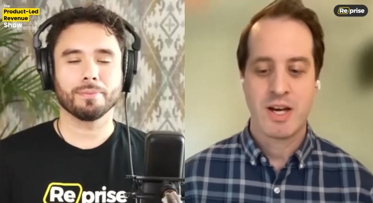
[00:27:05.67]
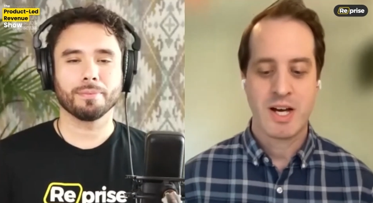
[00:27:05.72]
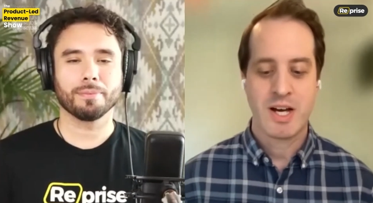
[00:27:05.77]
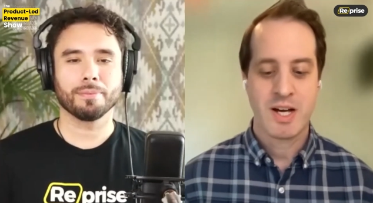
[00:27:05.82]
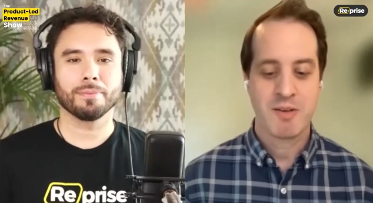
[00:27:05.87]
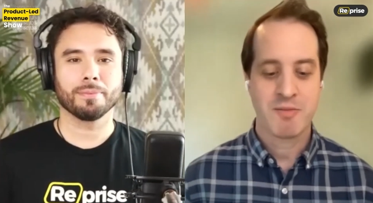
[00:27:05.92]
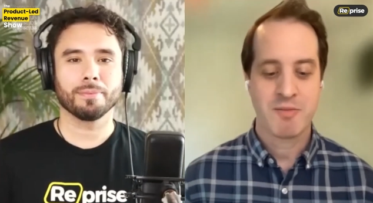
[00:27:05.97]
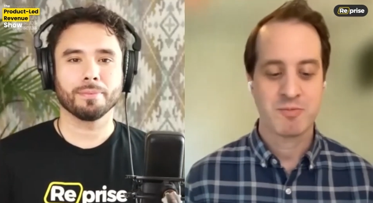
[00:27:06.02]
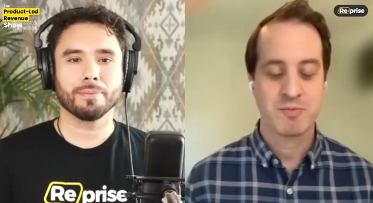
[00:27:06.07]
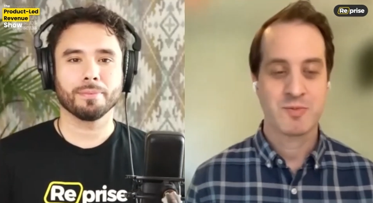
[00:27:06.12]

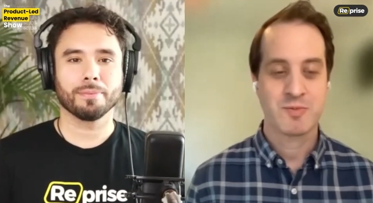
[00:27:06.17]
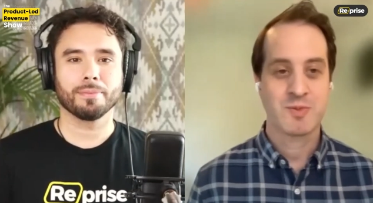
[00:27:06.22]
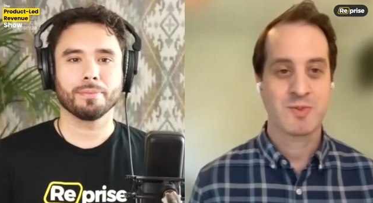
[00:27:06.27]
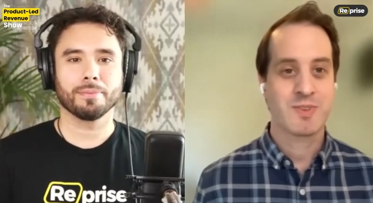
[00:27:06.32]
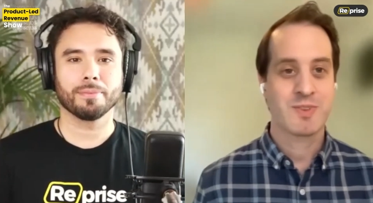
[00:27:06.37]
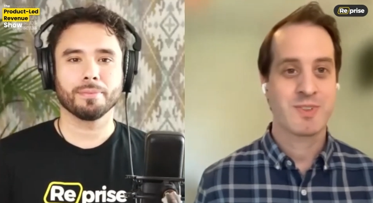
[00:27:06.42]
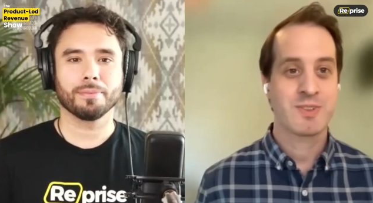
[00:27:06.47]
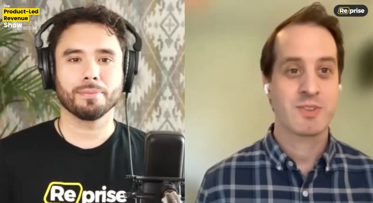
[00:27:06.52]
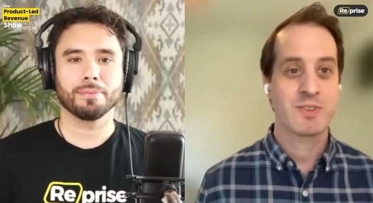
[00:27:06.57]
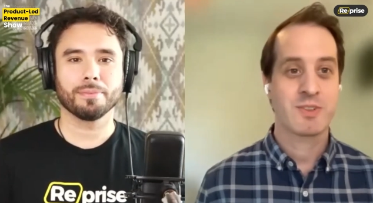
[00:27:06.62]
Speaker 1: Um,
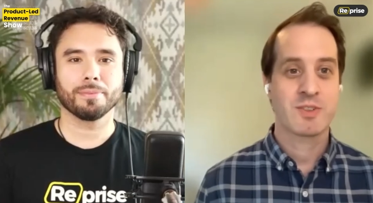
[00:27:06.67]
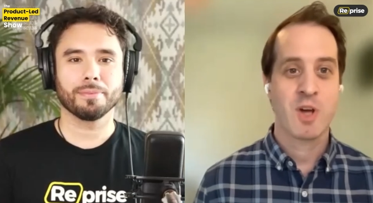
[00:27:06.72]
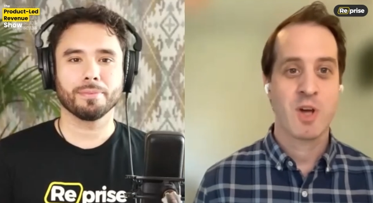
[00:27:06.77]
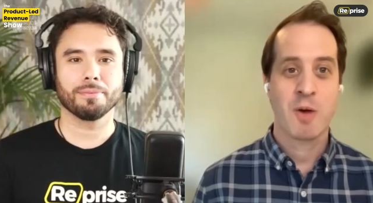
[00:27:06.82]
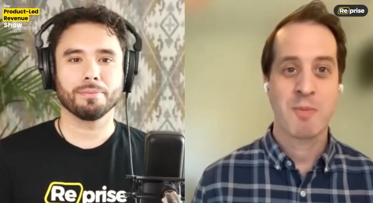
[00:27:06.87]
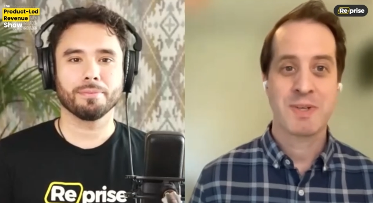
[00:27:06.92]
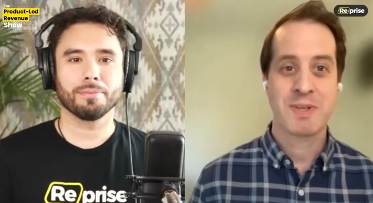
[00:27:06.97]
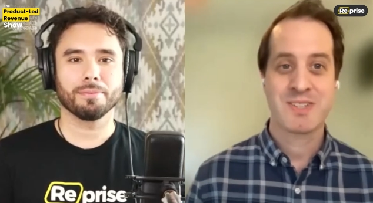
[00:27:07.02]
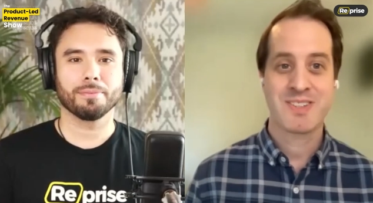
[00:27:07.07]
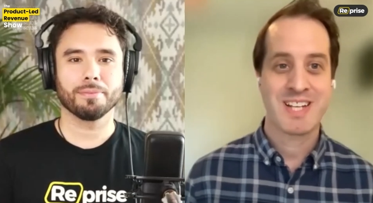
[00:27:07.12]

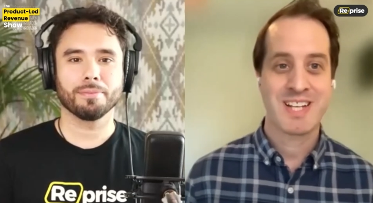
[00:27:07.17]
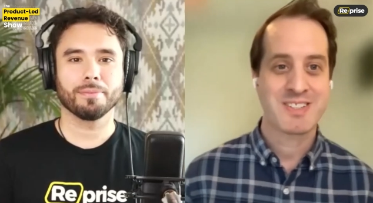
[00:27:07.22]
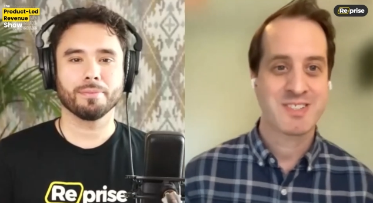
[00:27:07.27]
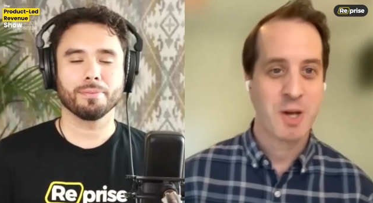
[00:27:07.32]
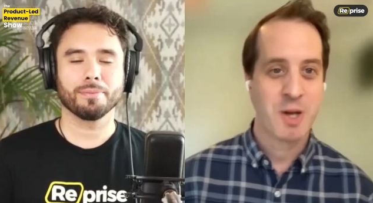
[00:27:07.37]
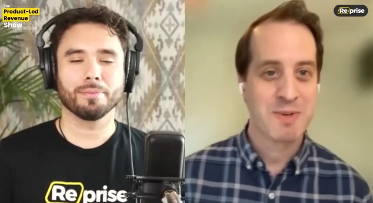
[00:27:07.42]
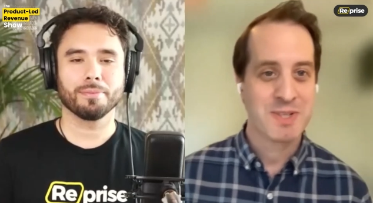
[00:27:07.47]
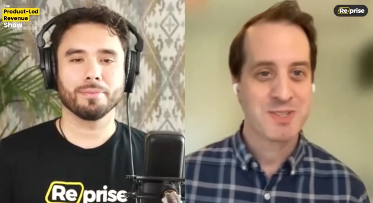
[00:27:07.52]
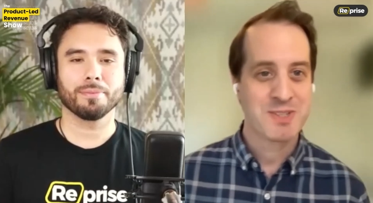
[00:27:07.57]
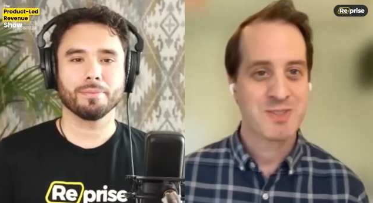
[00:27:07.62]
coming
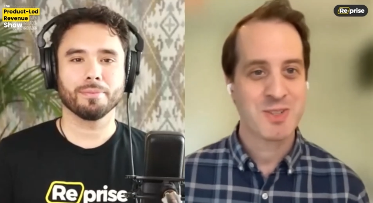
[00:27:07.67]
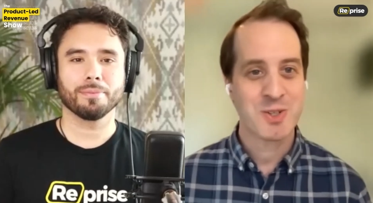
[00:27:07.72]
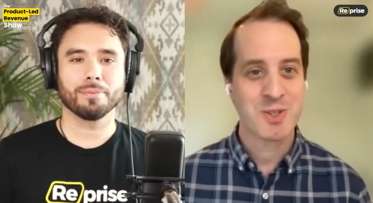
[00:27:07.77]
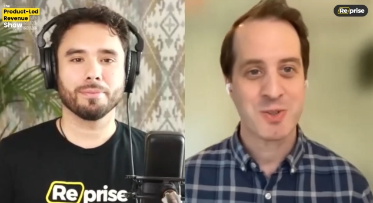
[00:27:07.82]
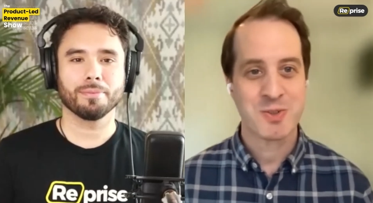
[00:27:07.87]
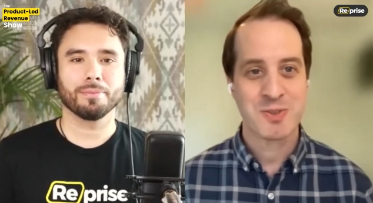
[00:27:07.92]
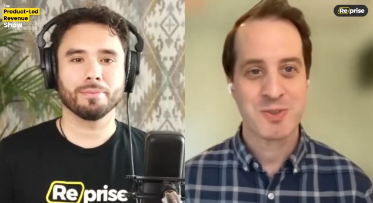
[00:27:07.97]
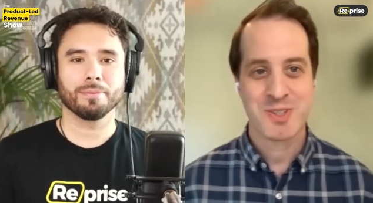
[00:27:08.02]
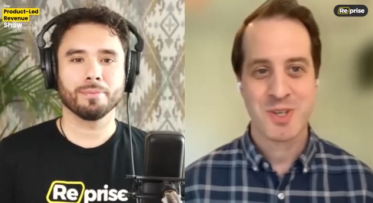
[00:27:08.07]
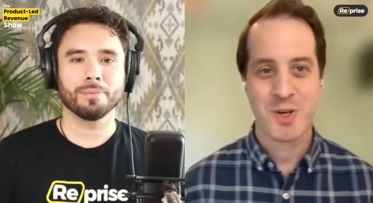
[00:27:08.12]
that's coming
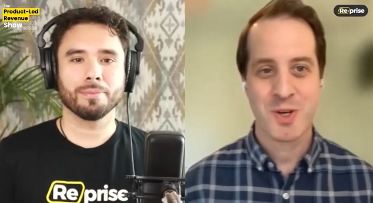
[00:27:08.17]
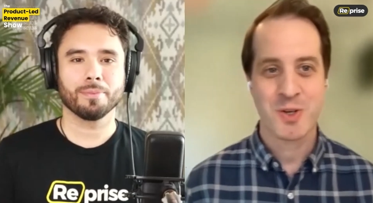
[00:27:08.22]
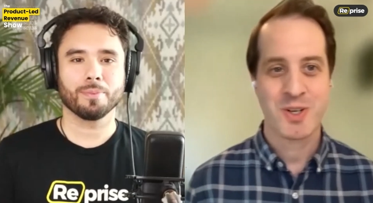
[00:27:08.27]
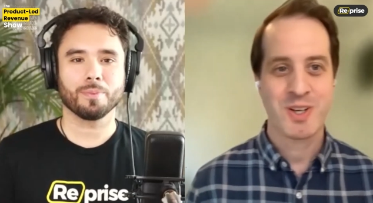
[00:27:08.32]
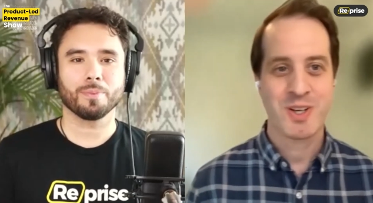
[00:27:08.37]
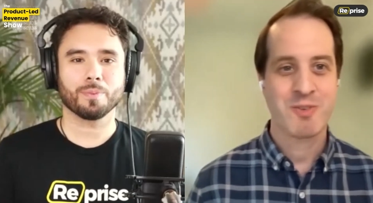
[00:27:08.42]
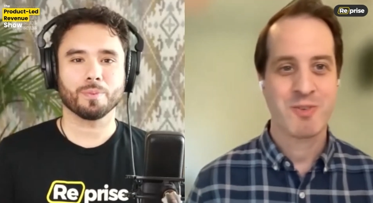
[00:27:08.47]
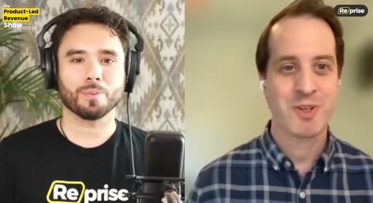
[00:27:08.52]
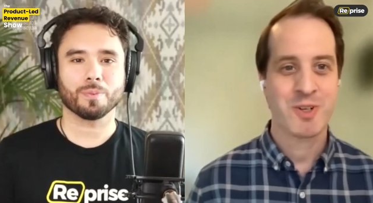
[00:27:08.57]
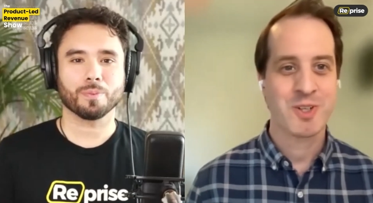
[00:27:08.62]
soon
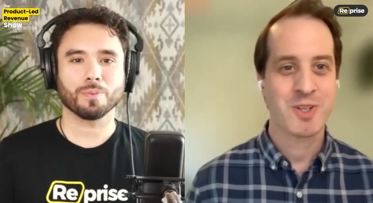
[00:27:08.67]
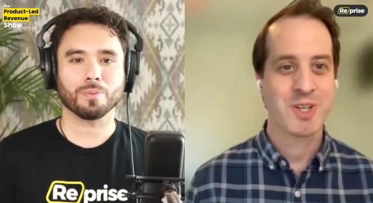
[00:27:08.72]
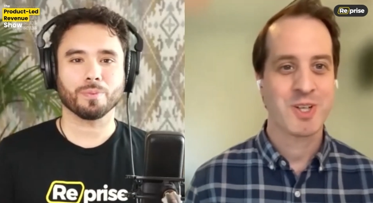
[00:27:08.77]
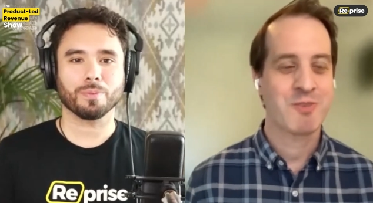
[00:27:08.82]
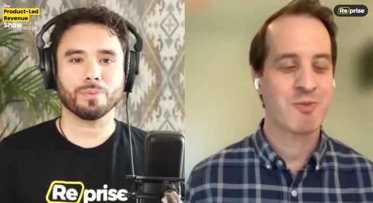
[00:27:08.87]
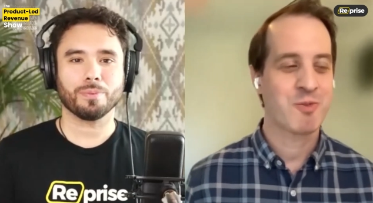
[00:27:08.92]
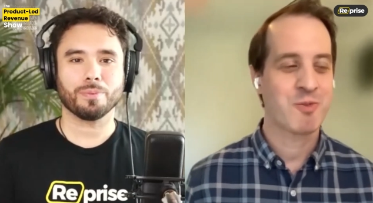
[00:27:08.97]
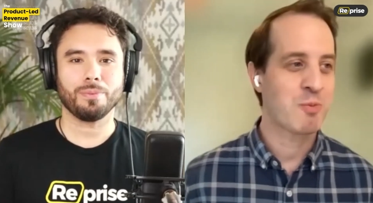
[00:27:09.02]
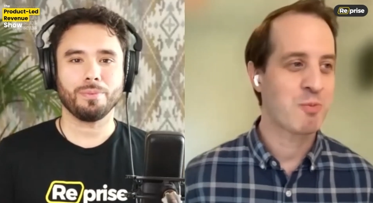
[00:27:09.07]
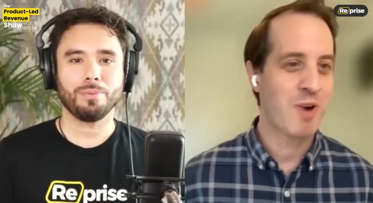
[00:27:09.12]
so if you're
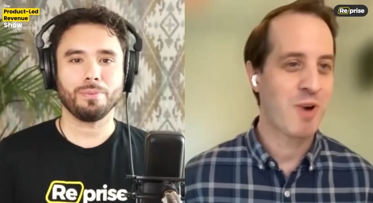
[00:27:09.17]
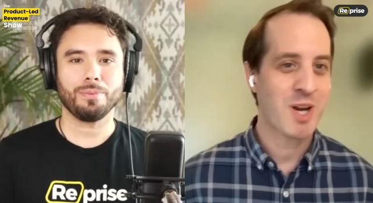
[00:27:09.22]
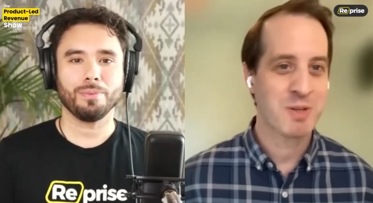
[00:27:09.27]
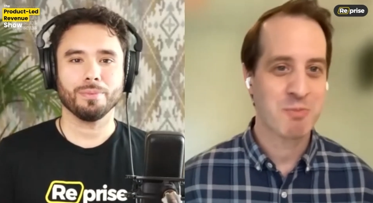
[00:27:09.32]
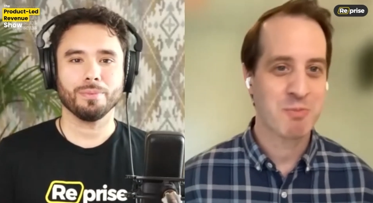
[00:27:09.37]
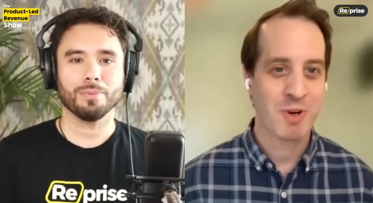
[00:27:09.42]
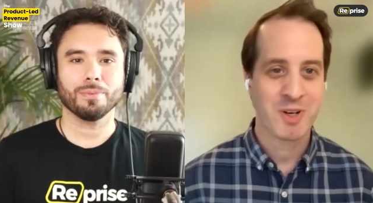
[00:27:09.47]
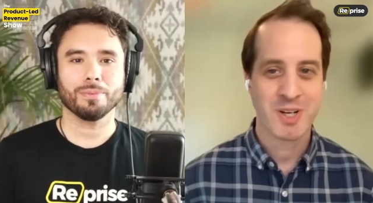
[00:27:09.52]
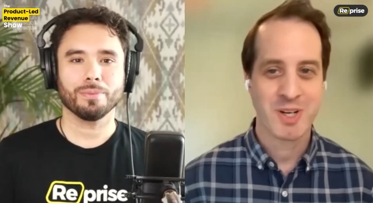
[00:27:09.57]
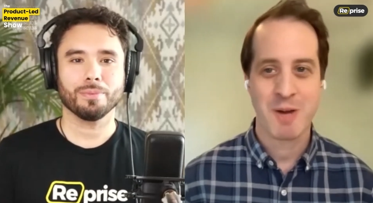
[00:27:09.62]
looking for
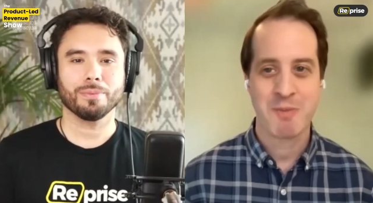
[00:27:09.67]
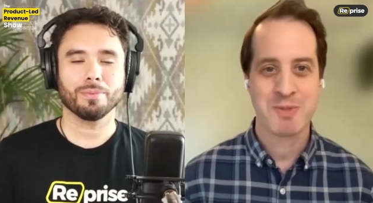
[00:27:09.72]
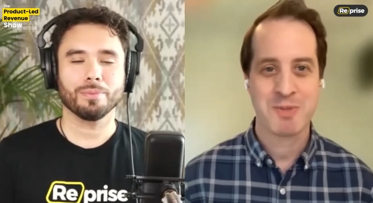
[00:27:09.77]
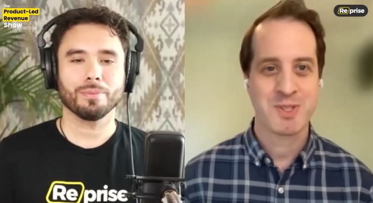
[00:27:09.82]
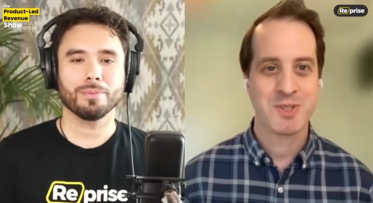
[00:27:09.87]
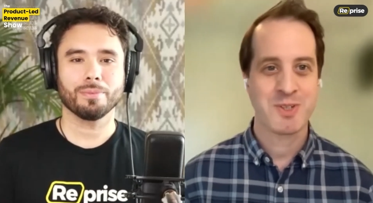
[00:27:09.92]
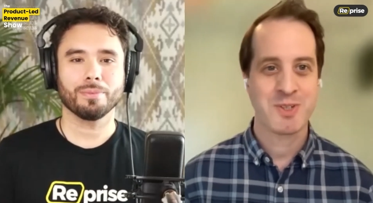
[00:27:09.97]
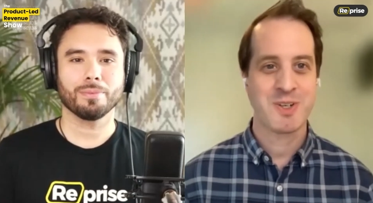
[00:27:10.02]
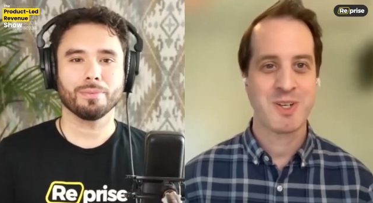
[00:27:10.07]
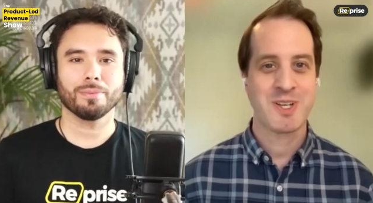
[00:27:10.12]
product marketing
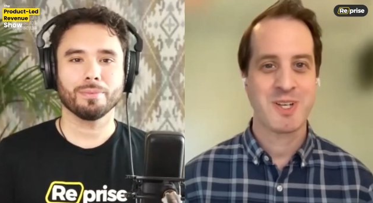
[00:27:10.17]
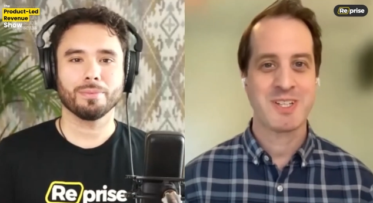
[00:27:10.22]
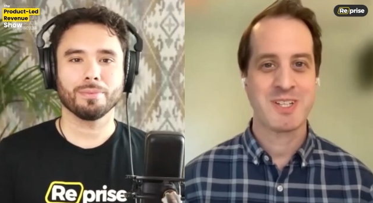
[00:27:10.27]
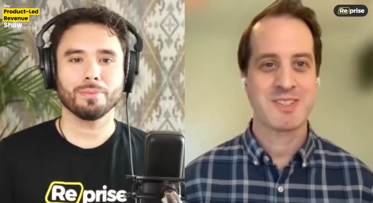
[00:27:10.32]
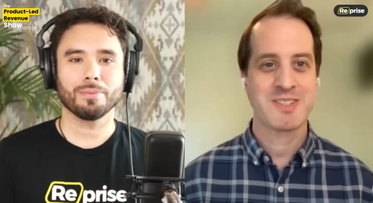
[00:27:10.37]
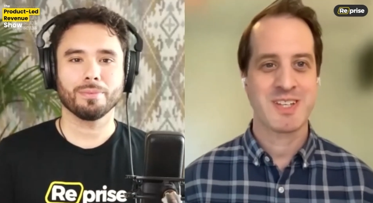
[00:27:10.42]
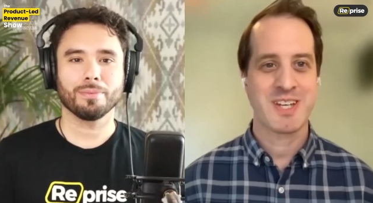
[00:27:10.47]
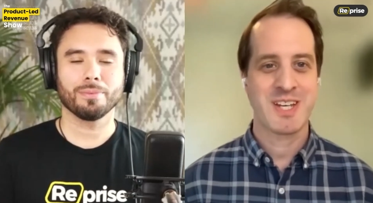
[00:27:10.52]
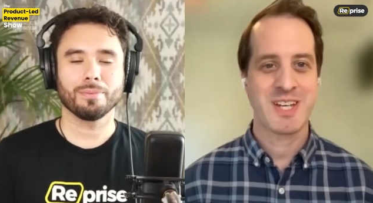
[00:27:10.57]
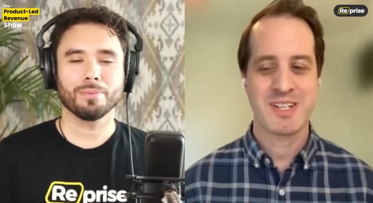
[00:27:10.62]

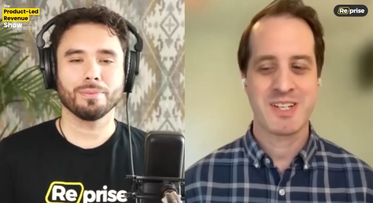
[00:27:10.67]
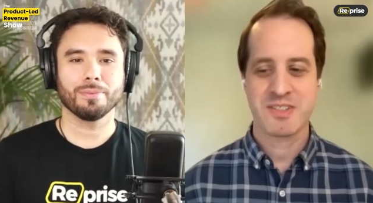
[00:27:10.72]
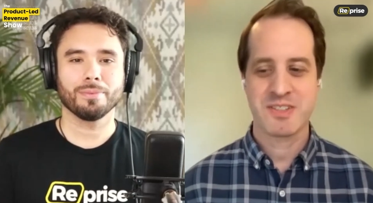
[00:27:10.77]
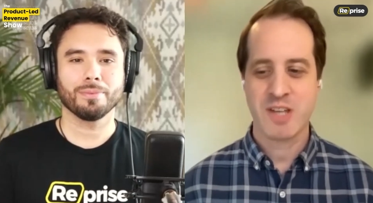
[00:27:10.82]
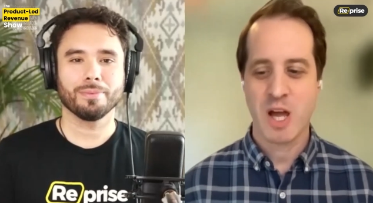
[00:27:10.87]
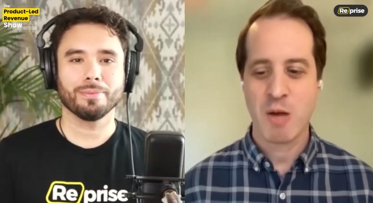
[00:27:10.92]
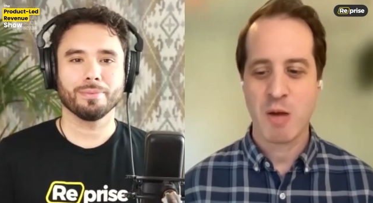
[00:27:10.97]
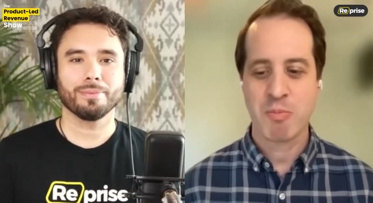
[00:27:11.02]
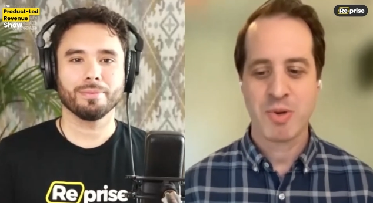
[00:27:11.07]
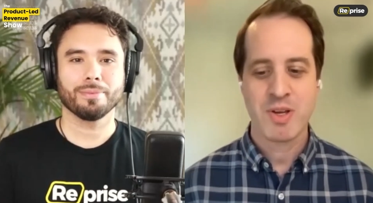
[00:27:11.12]
opportunities hit
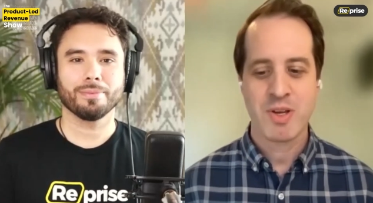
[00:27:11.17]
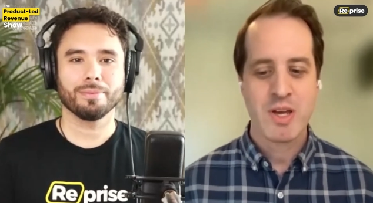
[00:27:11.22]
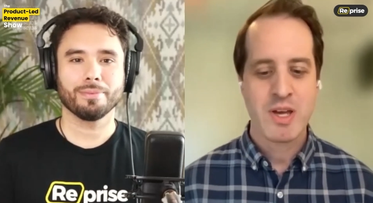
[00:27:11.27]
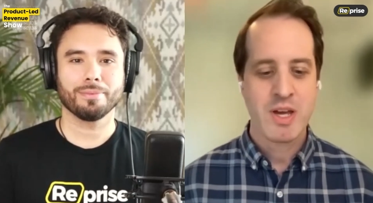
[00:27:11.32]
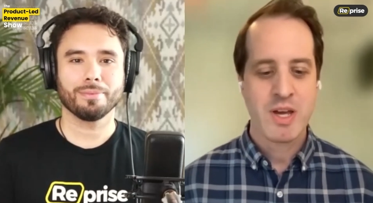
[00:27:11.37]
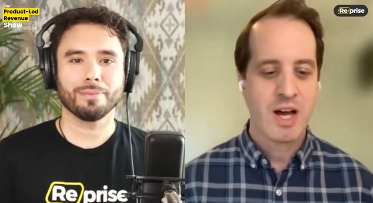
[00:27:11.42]
us up